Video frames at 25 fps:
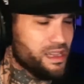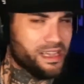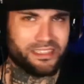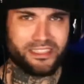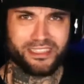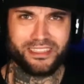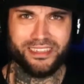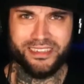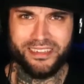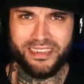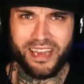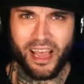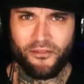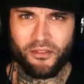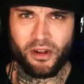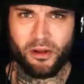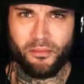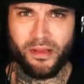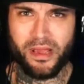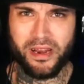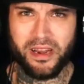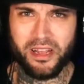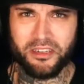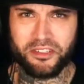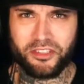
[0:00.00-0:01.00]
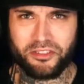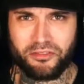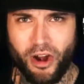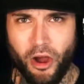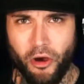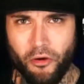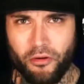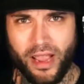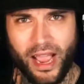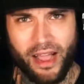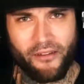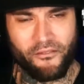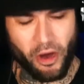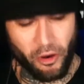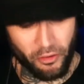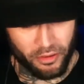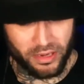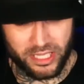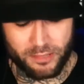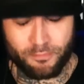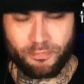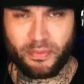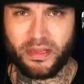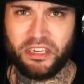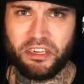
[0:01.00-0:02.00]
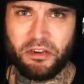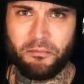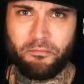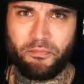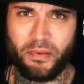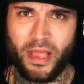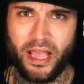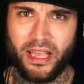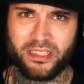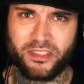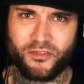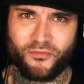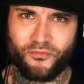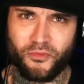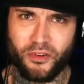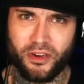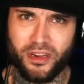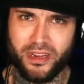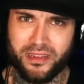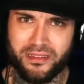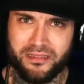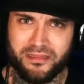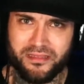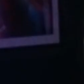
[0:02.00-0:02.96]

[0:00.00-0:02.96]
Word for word: It's never been a joke. I've always been your best friend.